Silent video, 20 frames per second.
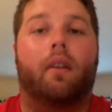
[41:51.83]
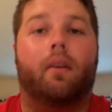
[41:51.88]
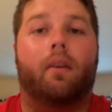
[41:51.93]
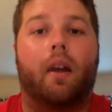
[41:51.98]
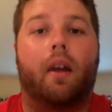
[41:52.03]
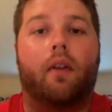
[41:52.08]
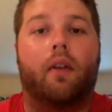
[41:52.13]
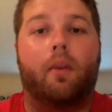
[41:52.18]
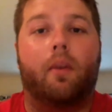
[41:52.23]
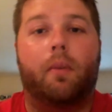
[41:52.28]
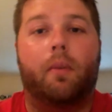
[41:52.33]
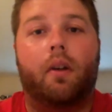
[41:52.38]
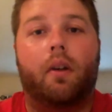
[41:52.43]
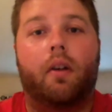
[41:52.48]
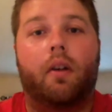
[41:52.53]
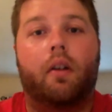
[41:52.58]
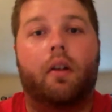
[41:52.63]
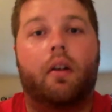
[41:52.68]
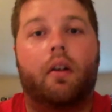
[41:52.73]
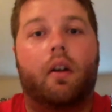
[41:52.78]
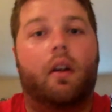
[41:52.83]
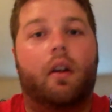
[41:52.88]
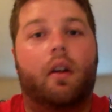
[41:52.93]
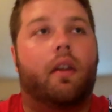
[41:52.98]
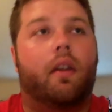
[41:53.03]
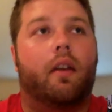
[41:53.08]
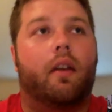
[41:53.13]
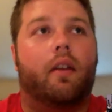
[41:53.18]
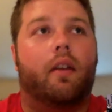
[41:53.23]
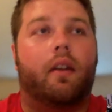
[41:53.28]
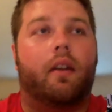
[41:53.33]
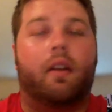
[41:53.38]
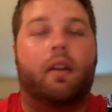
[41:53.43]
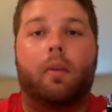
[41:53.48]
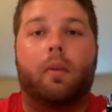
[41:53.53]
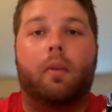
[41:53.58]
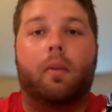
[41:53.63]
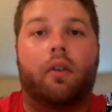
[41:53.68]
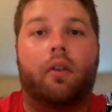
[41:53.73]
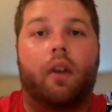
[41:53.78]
We have a beer that's like the most